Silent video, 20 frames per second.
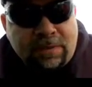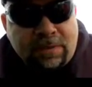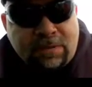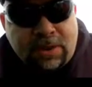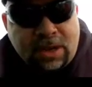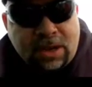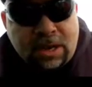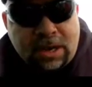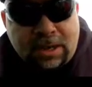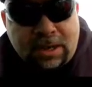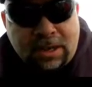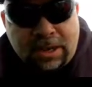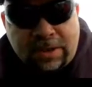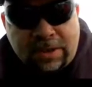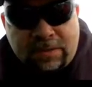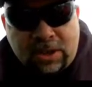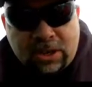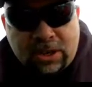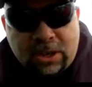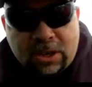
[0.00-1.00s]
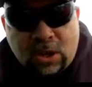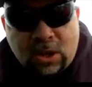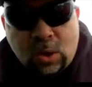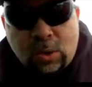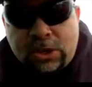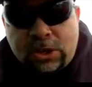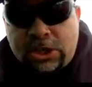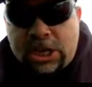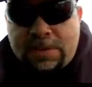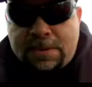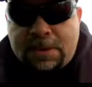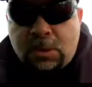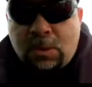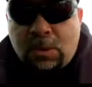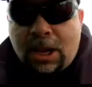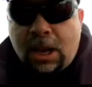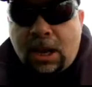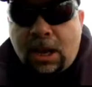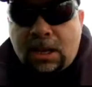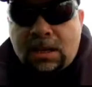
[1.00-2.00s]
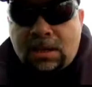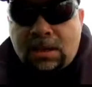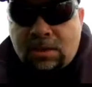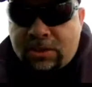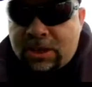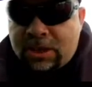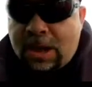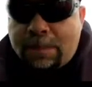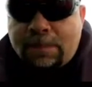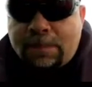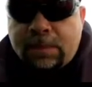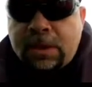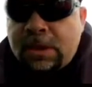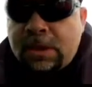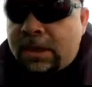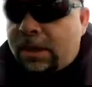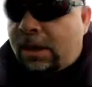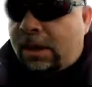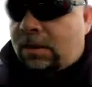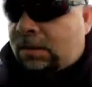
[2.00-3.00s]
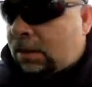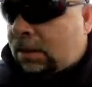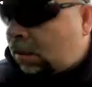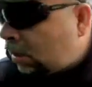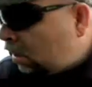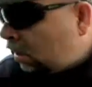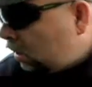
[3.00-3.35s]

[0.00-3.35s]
I figured I'd give it a good coat of JB Weld or something, you know,